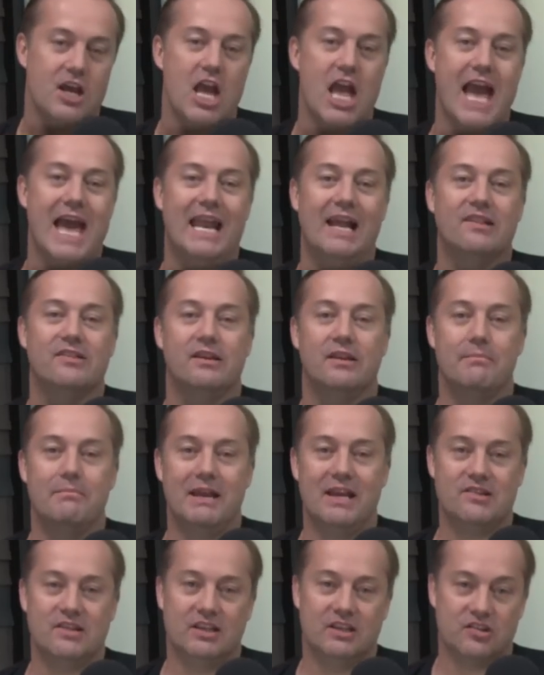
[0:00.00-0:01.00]
And it's an
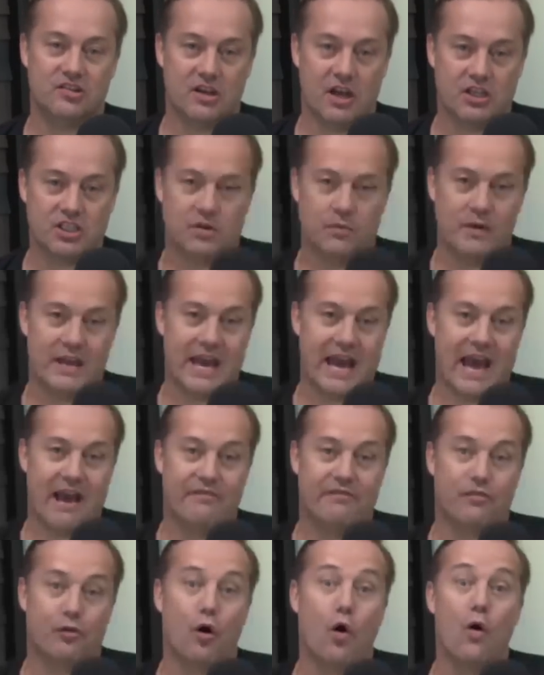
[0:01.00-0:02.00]
amazing discussion we
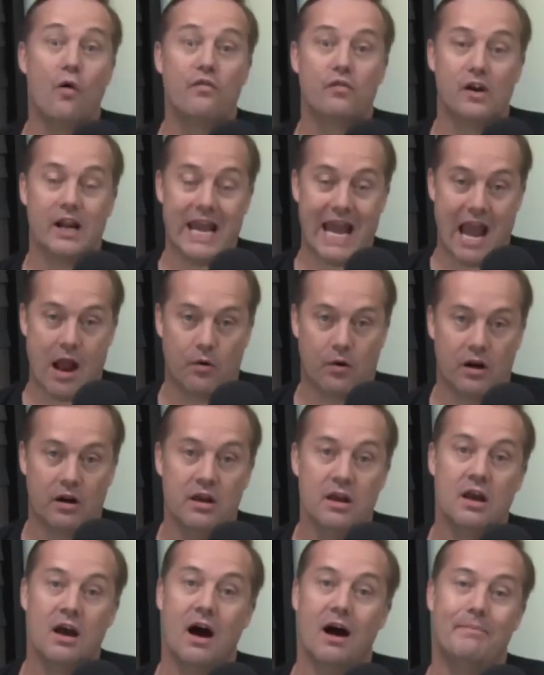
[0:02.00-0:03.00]
have for over an hour
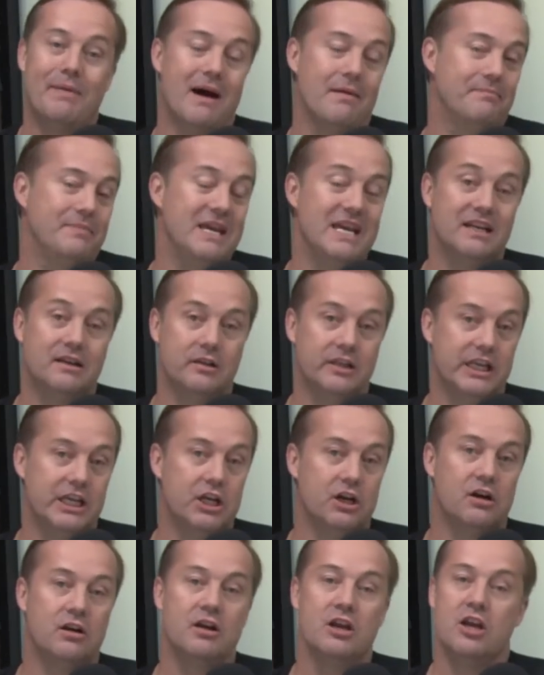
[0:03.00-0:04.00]
about being a
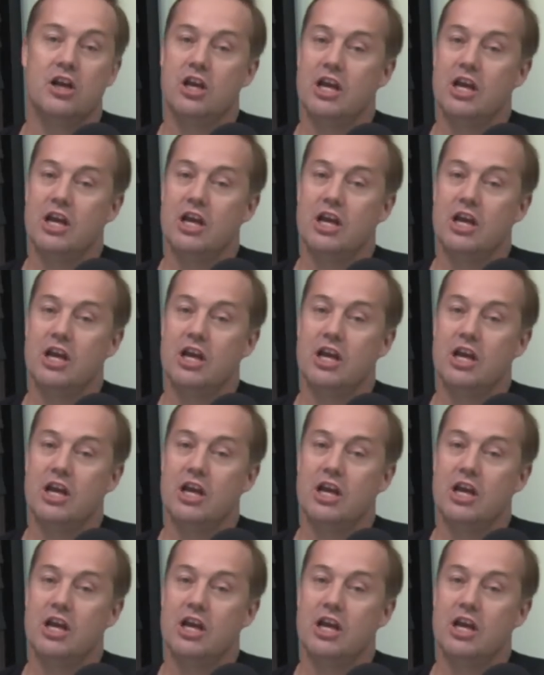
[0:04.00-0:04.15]
leader